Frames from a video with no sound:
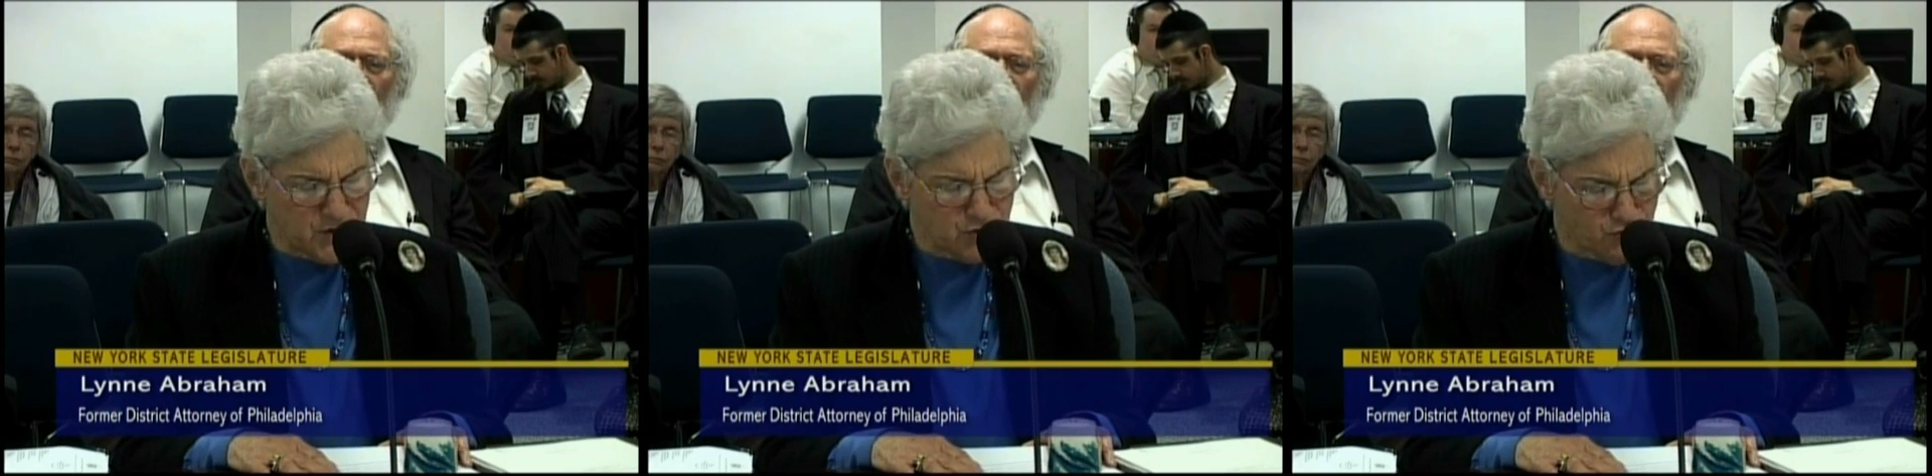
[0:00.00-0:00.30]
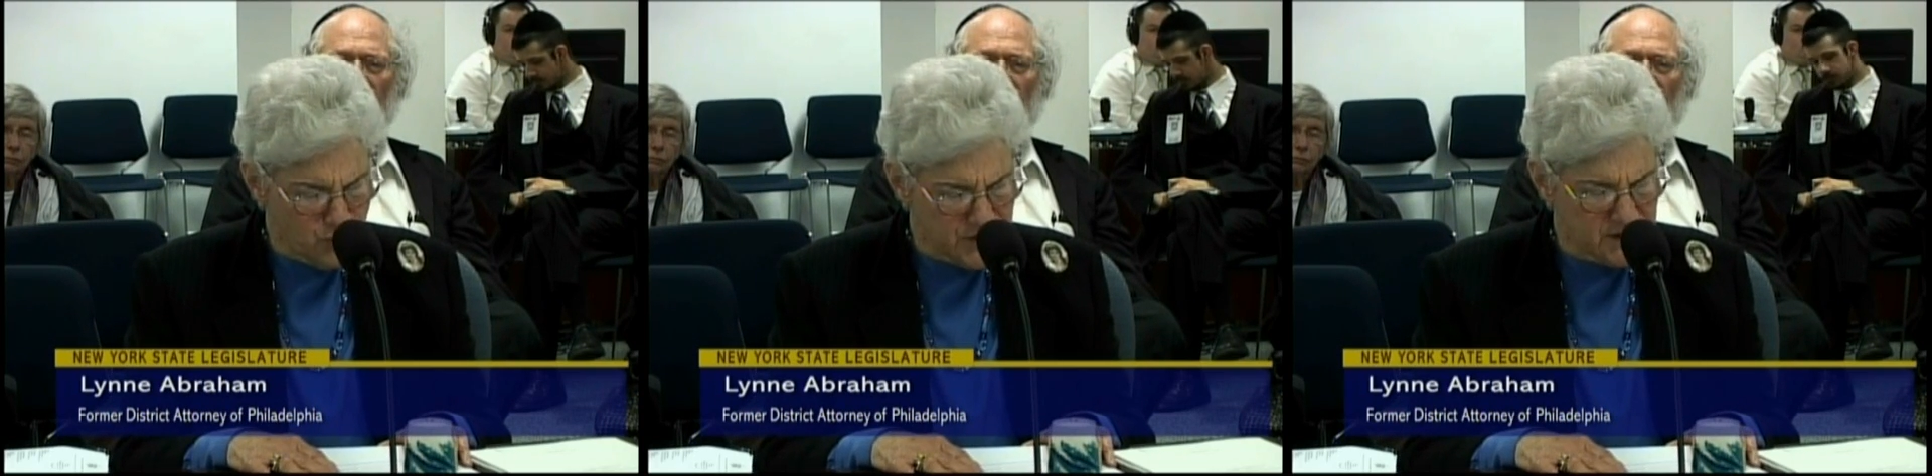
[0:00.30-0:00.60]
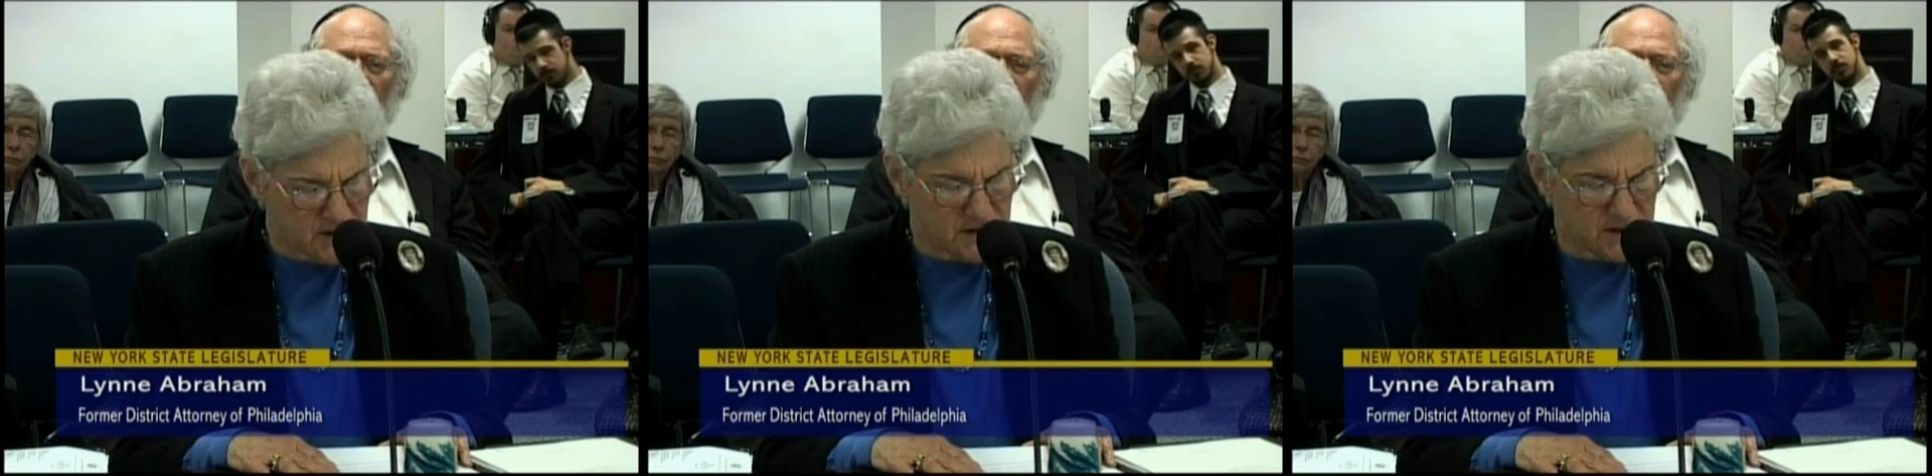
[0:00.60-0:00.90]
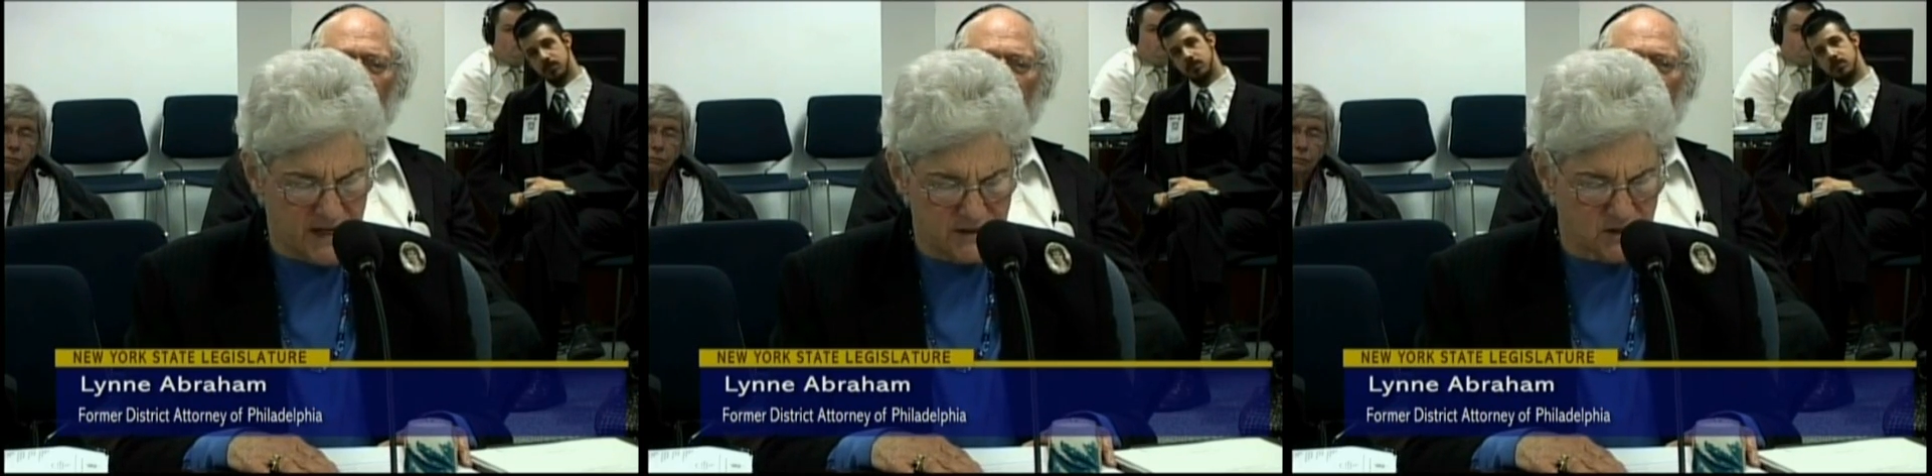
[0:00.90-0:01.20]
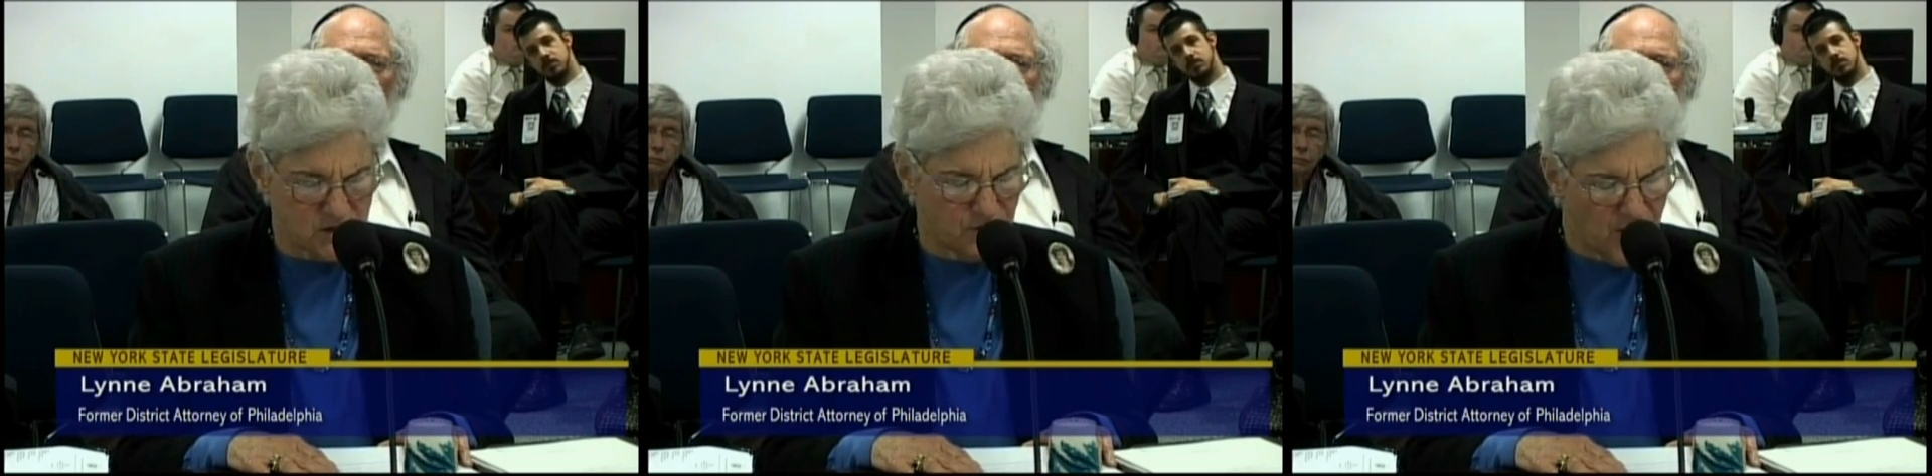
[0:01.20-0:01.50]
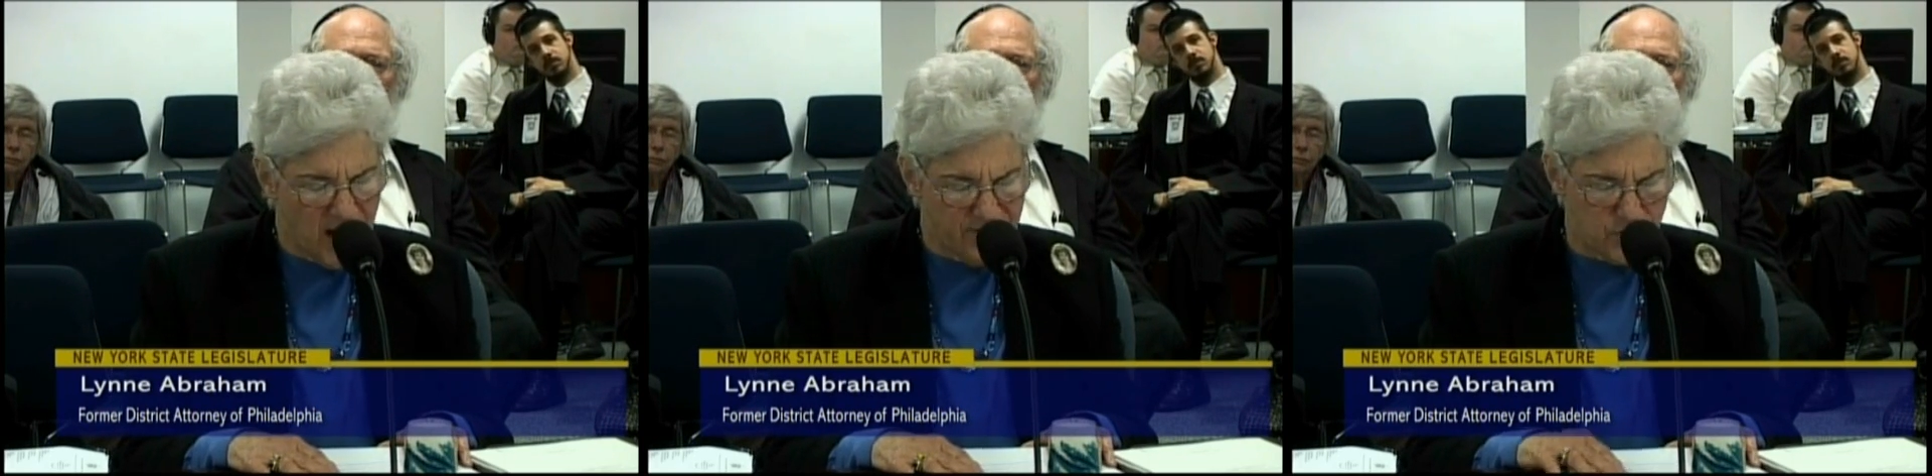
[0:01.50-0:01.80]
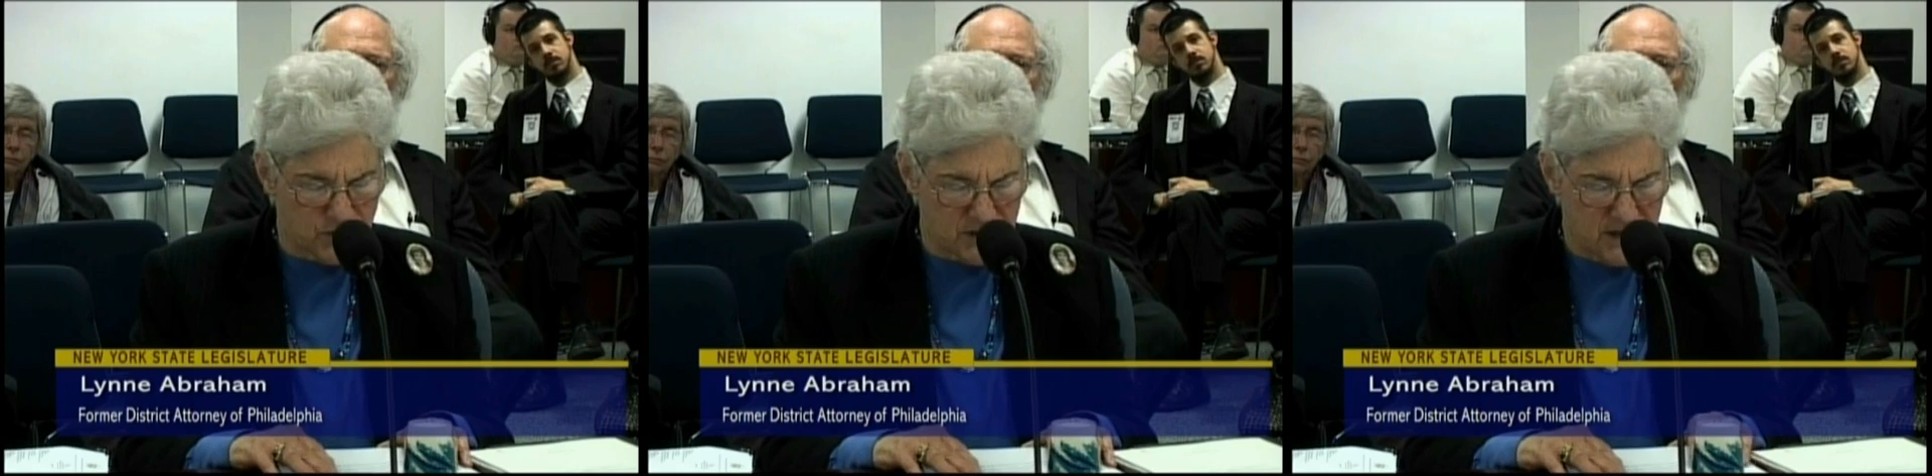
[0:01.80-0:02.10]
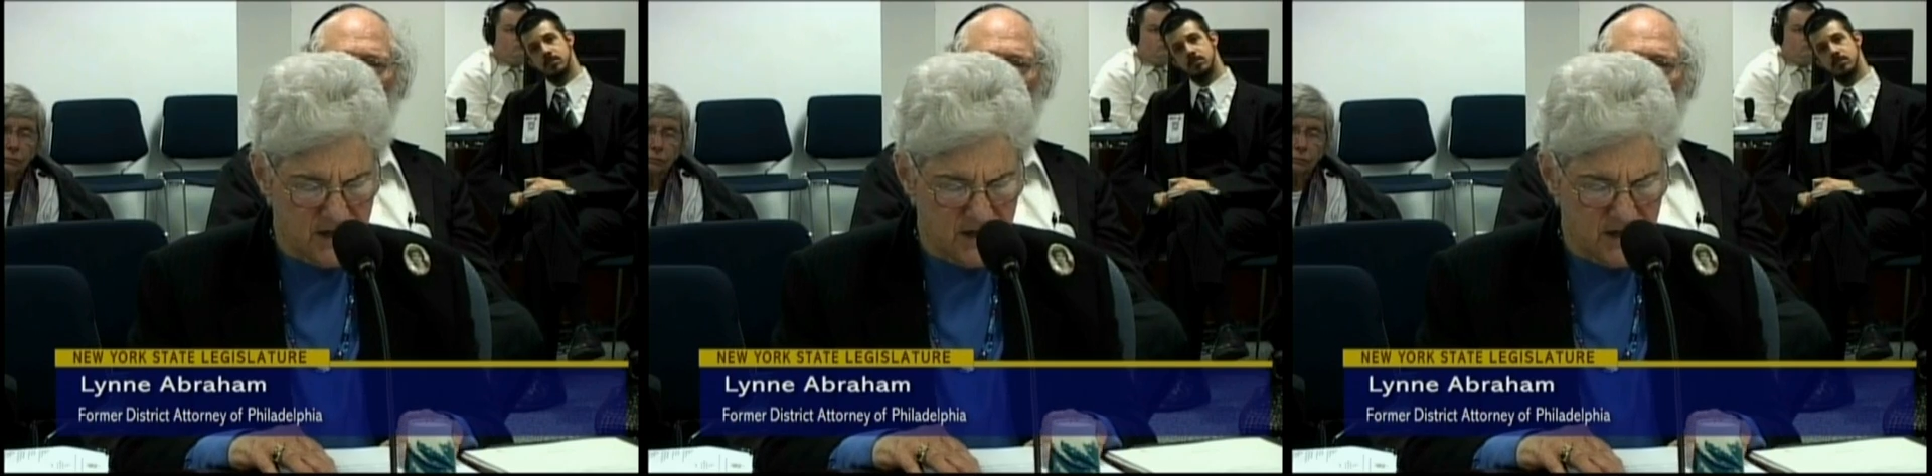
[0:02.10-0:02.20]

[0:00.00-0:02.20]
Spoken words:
truest sense survivors.